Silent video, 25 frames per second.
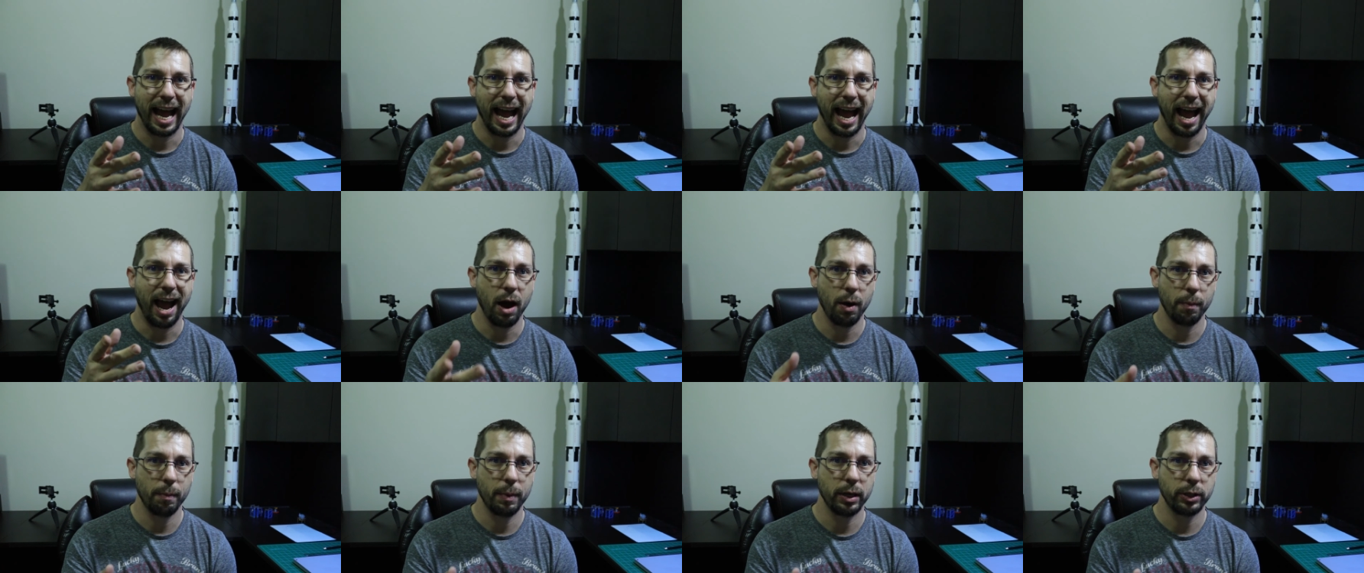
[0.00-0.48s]

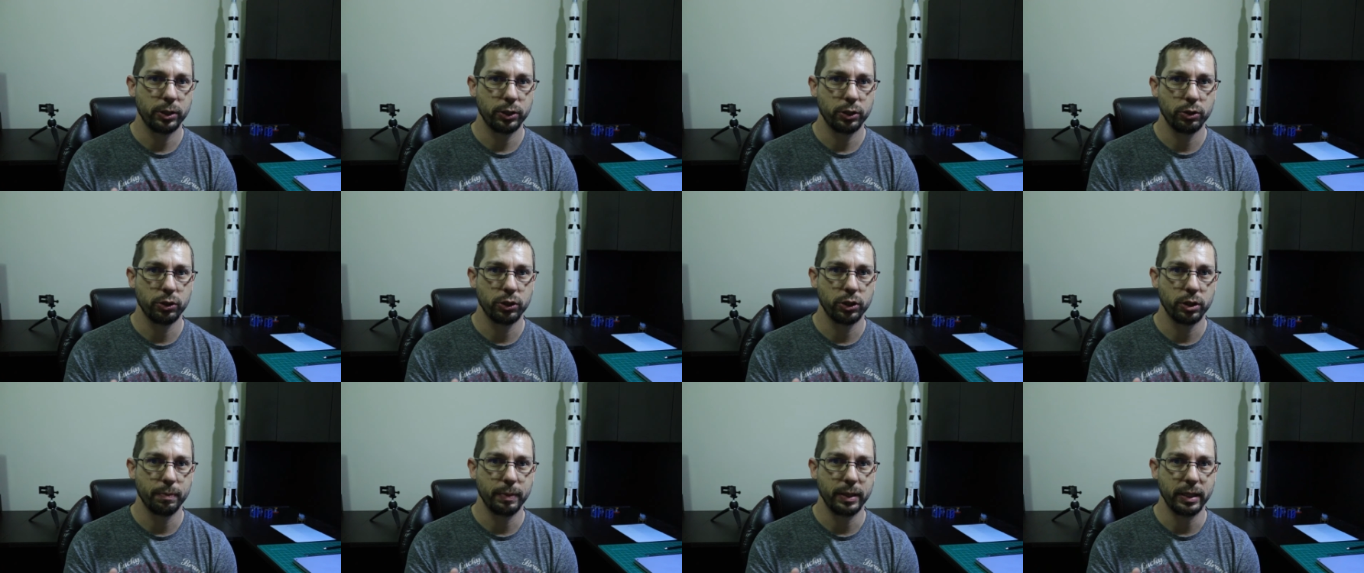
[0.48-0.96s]
how much
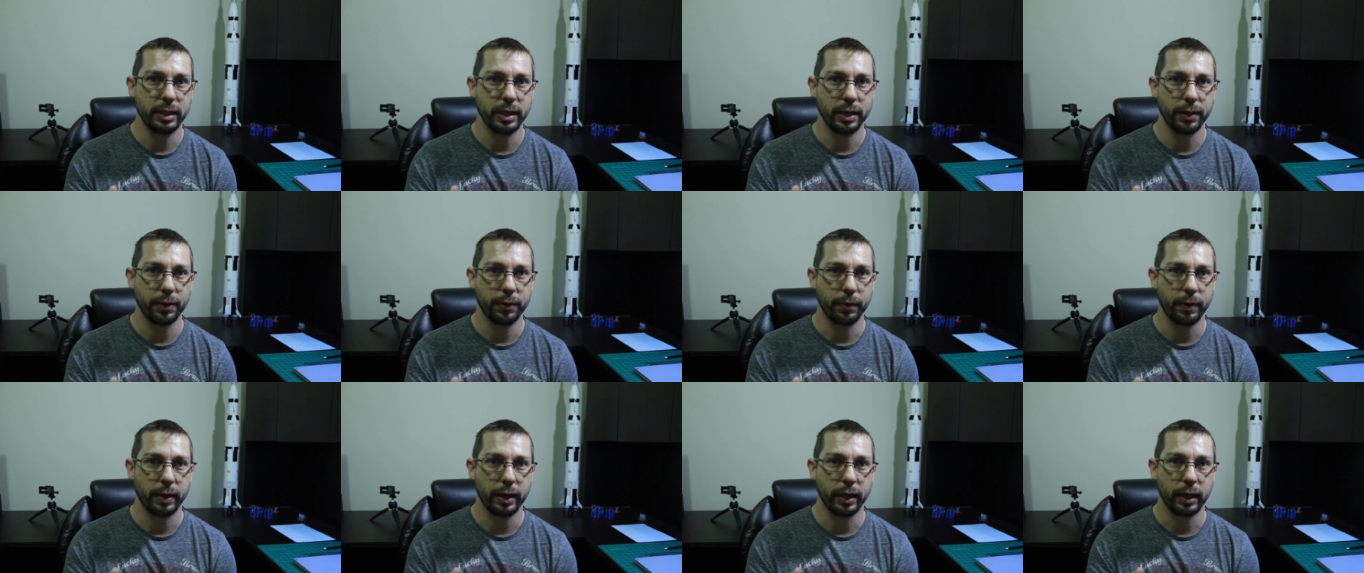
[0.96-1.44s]
you should be
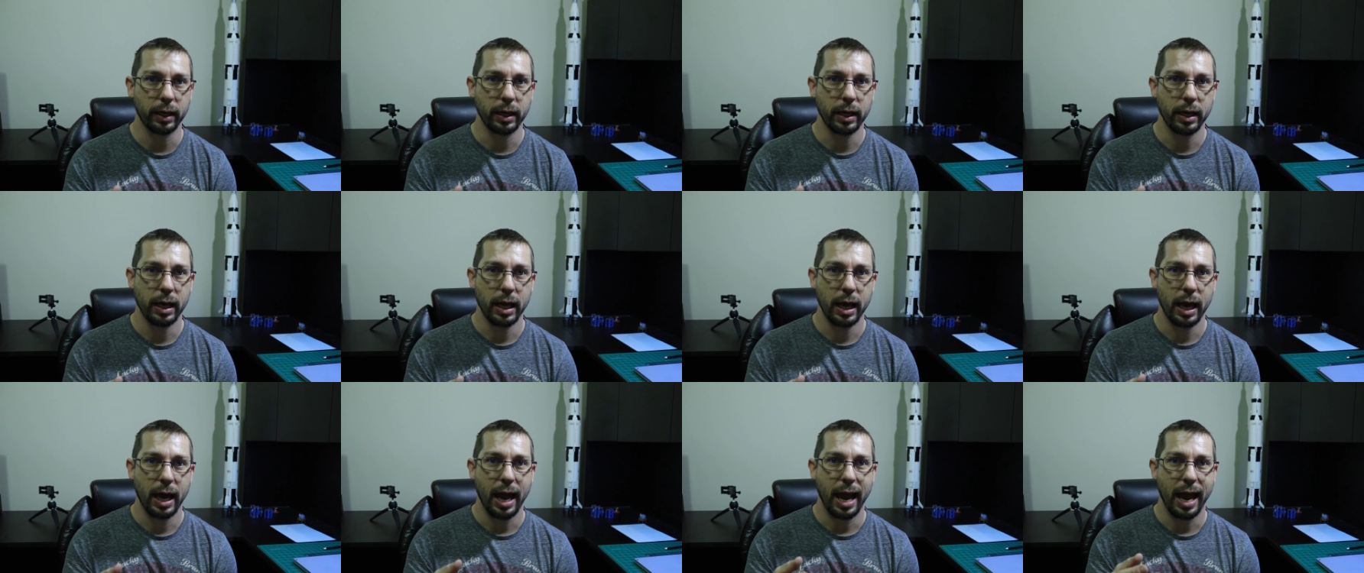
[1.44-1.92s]
dithering
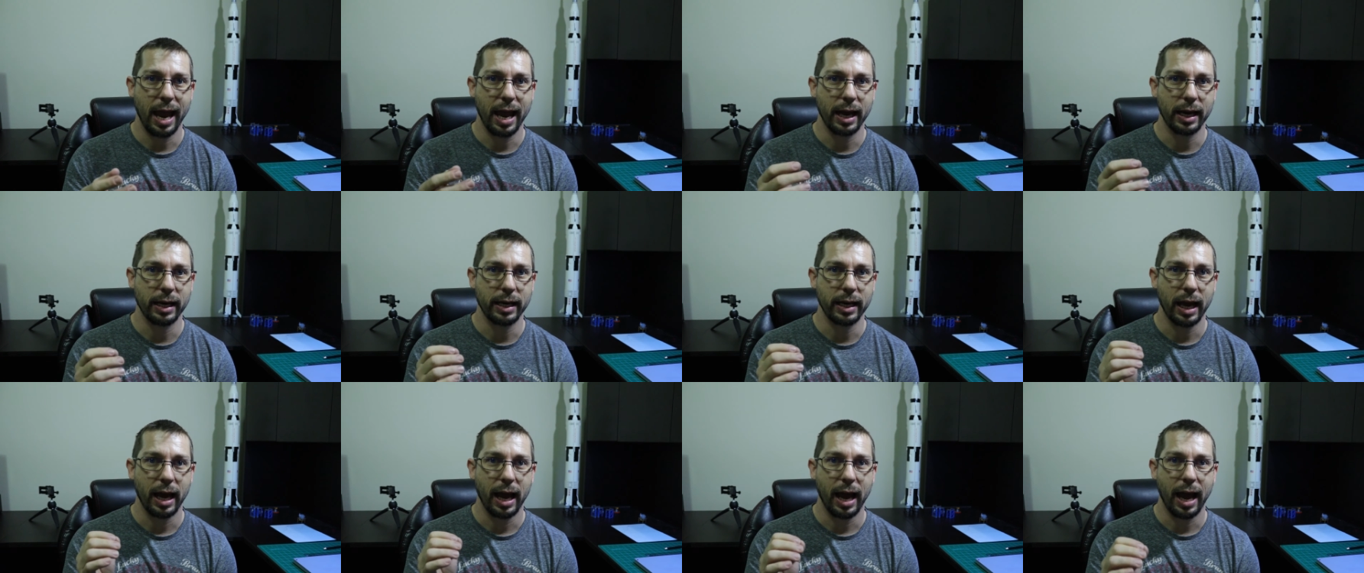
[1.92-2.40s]

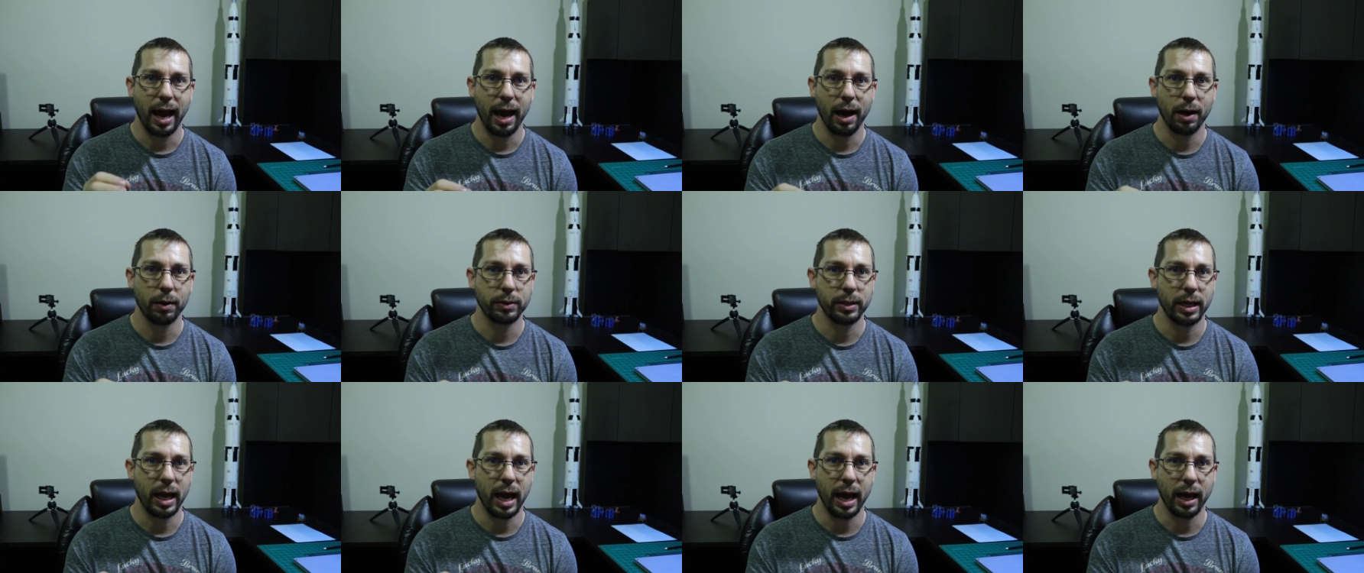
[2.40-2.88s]
and how
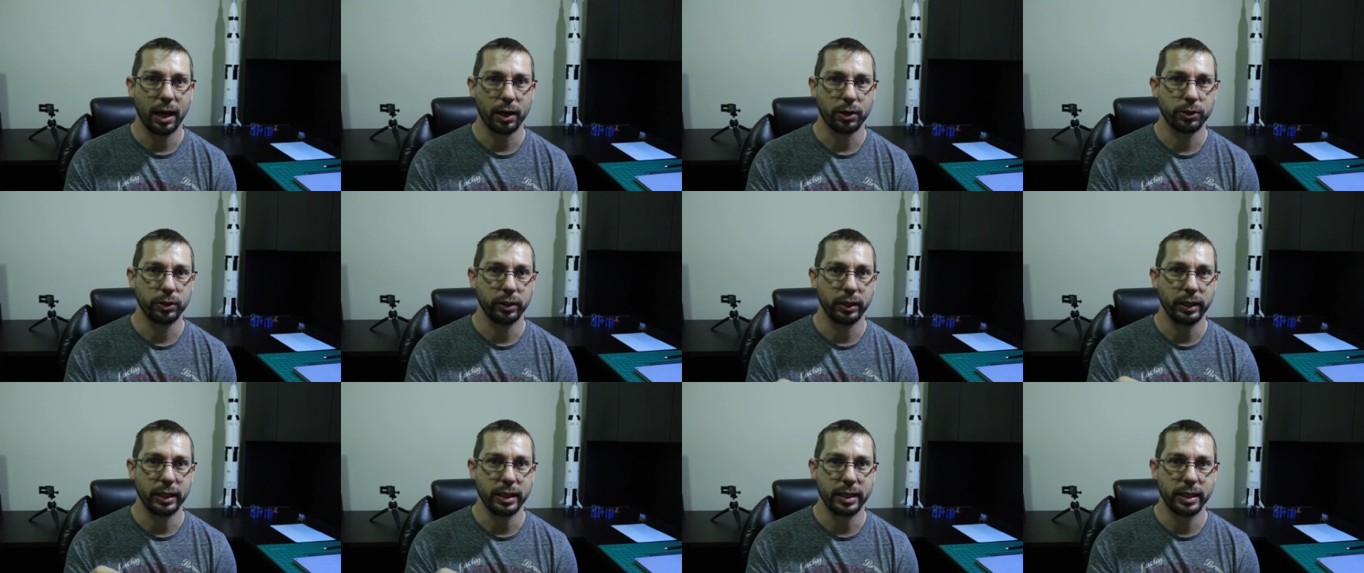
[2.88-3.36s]
to
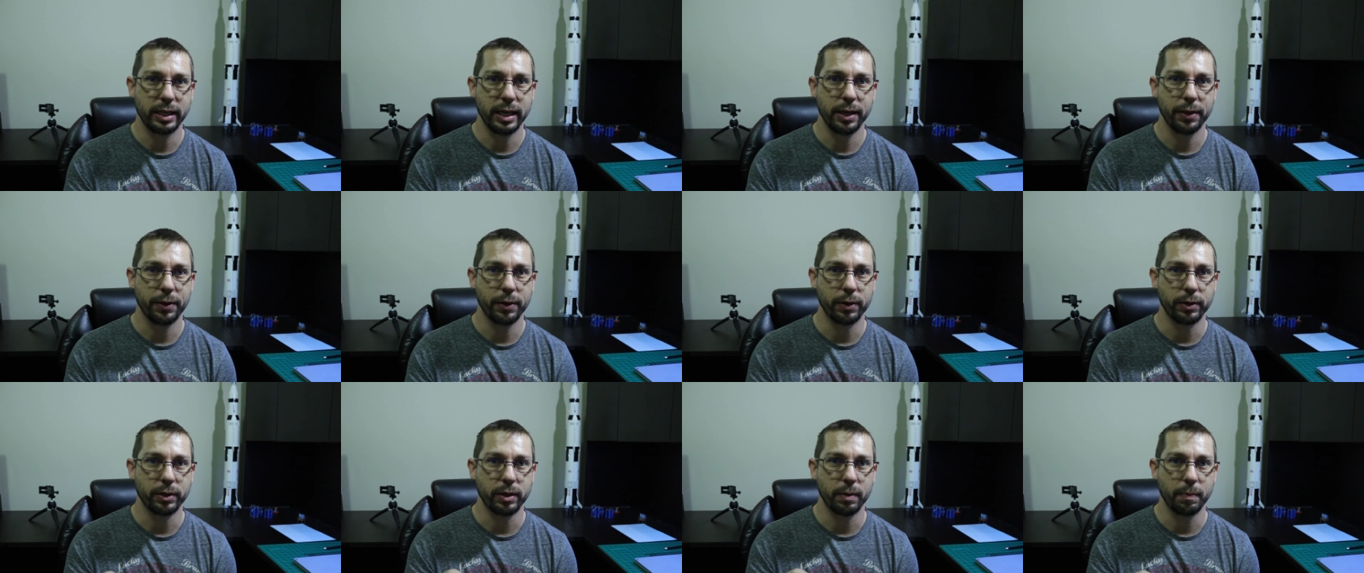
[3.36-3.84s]
actually
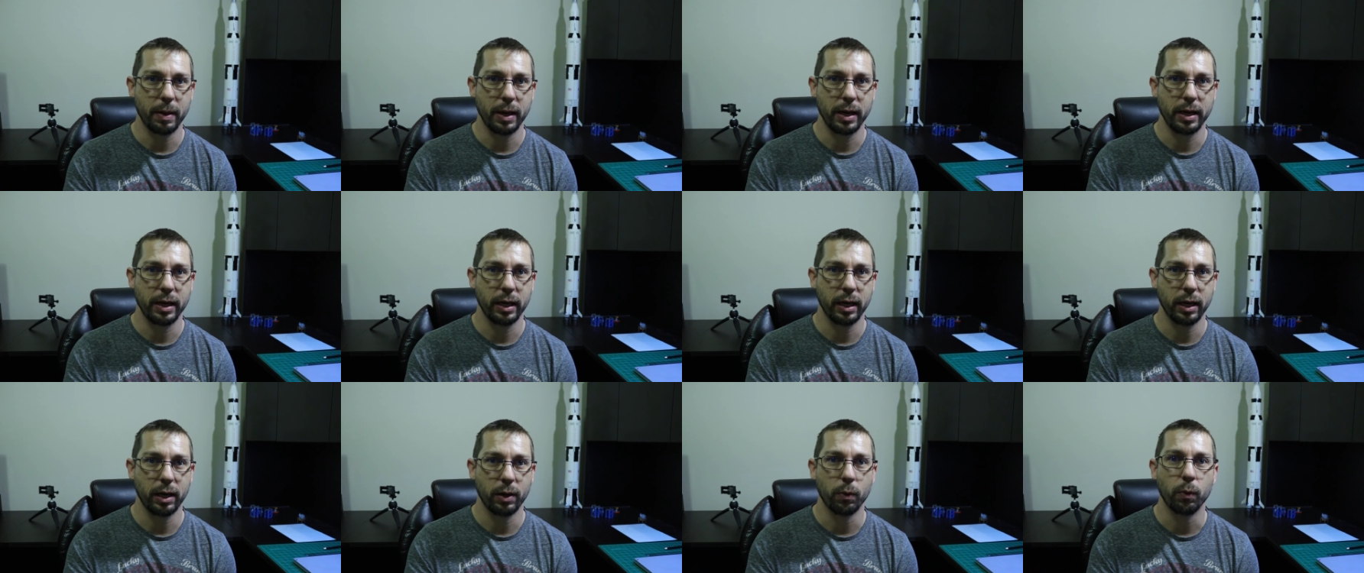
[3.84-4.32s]
dither
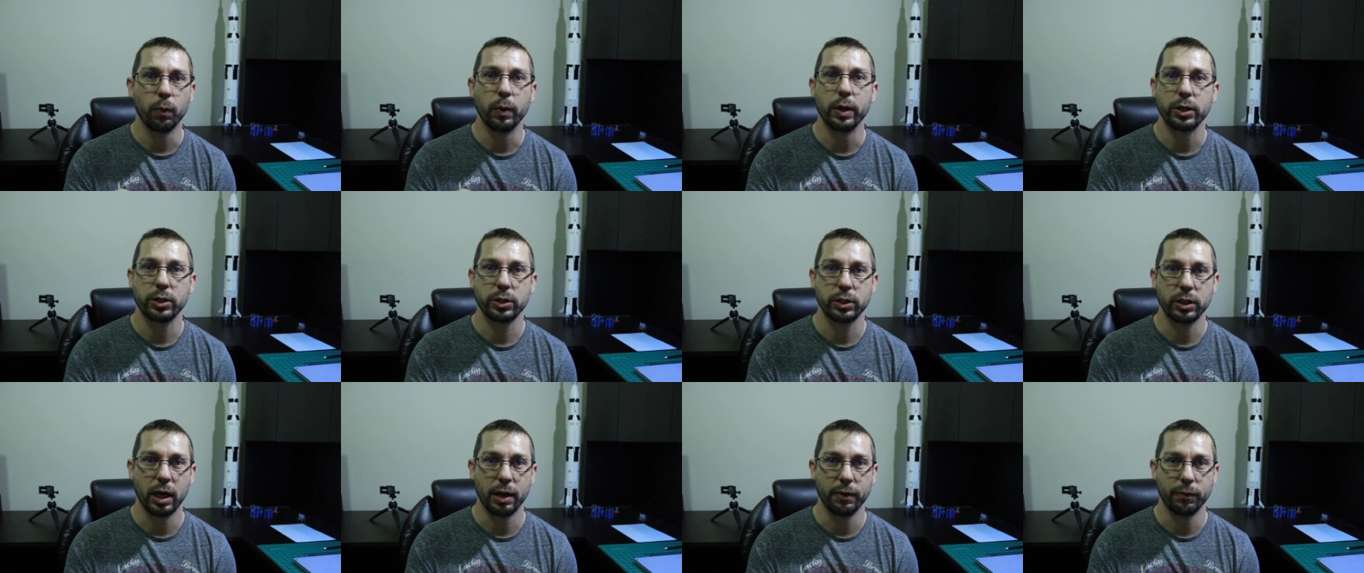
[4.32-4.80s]
depending on
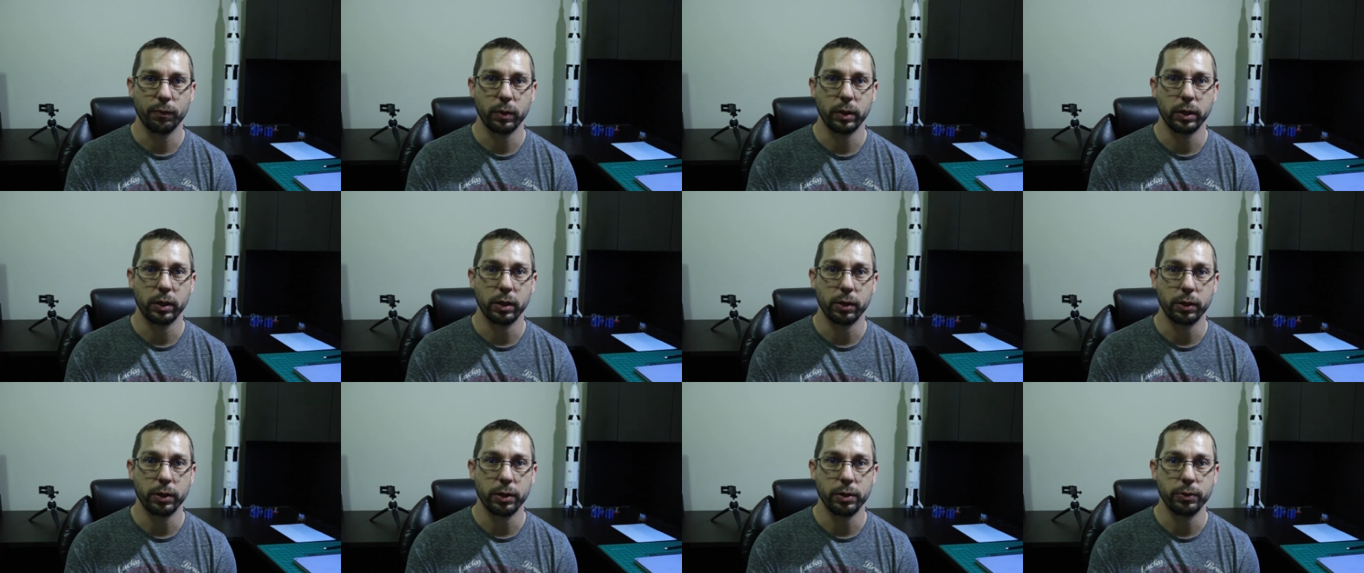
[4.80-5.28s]
which software
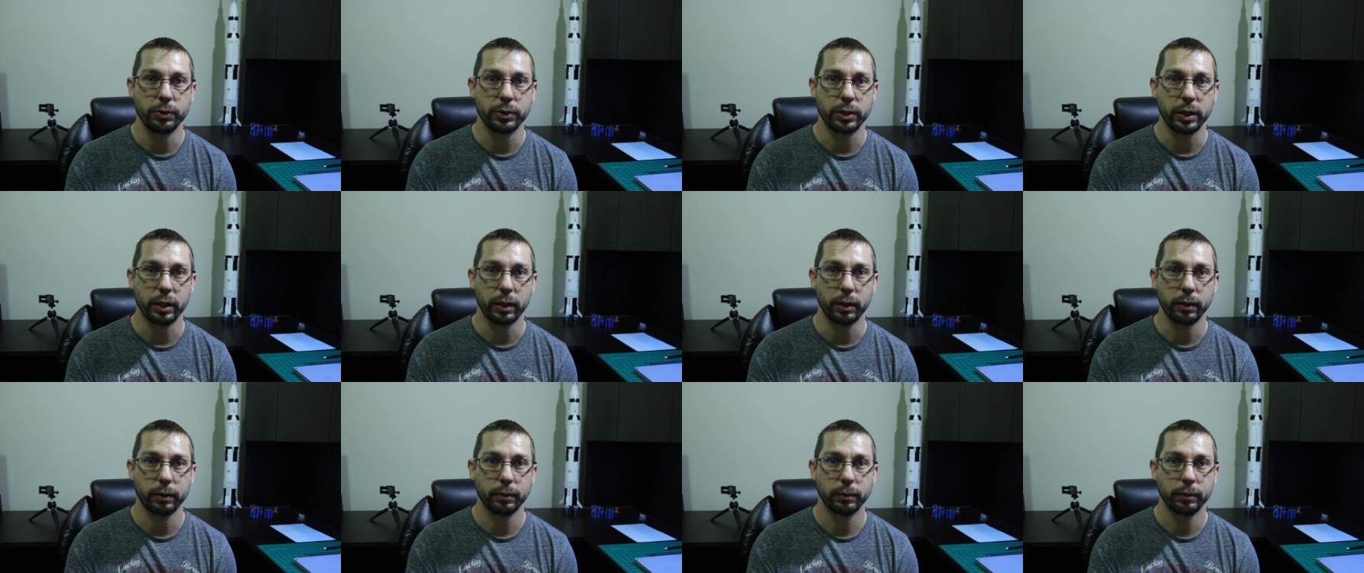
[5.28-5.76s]
you're
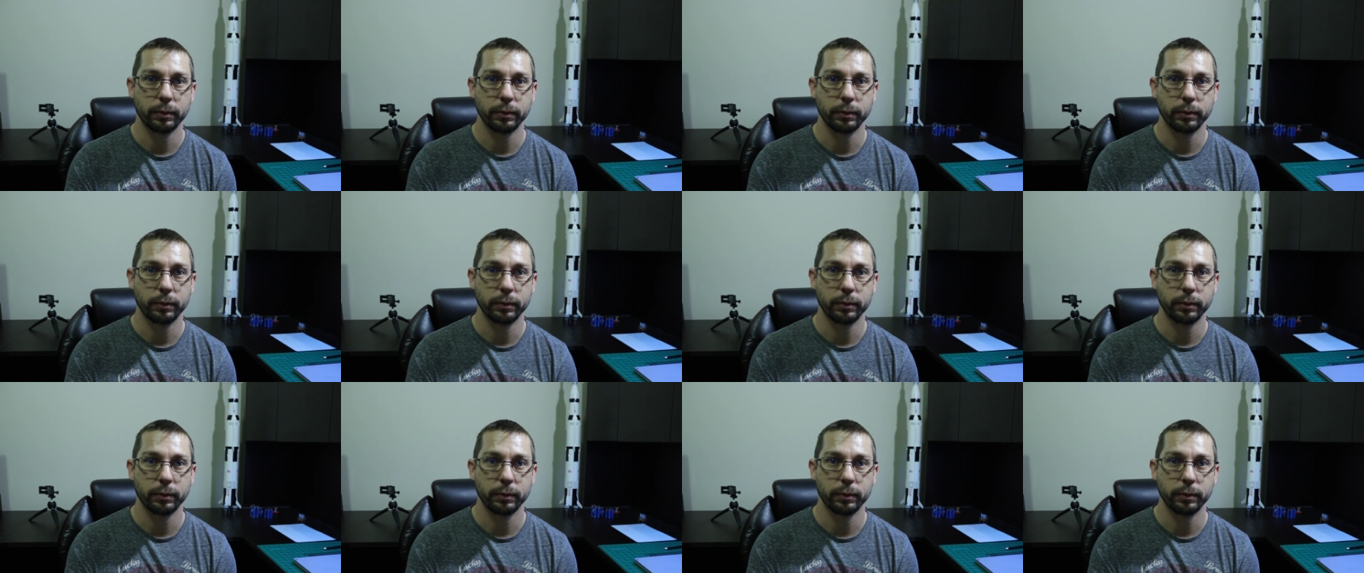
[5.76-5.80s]
using.